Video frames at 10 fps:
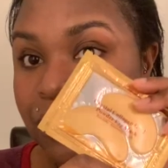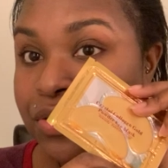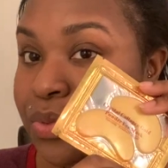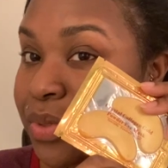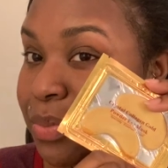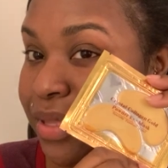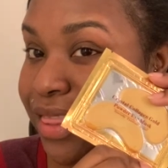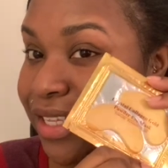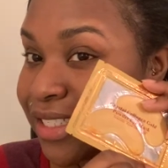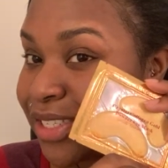also want to put
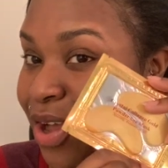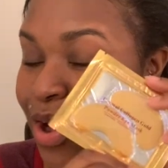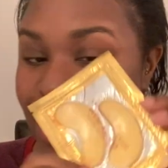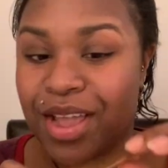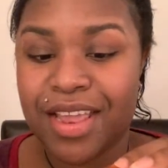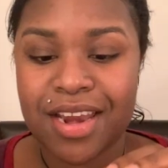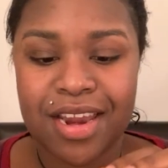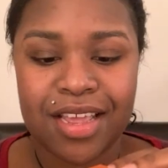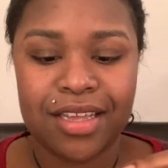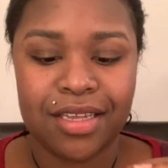this
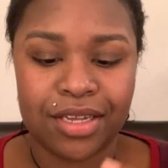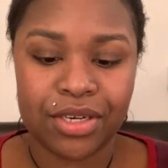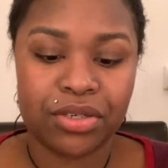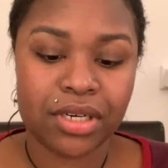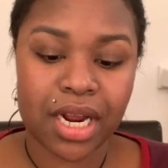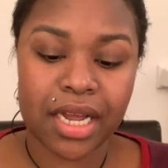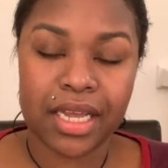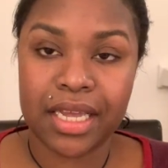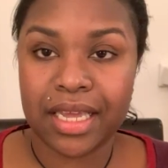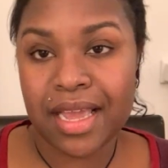on under
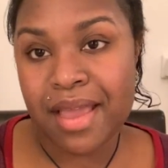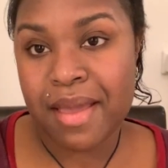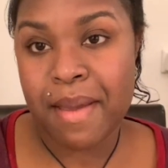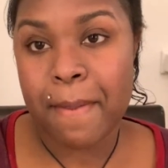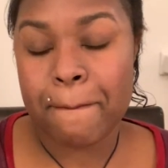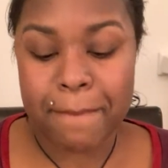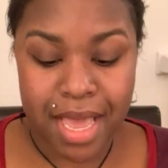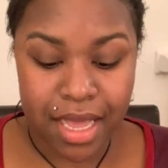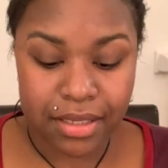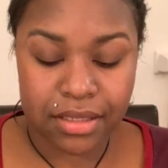eye
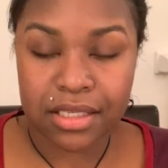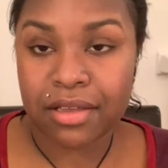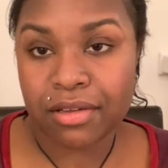mask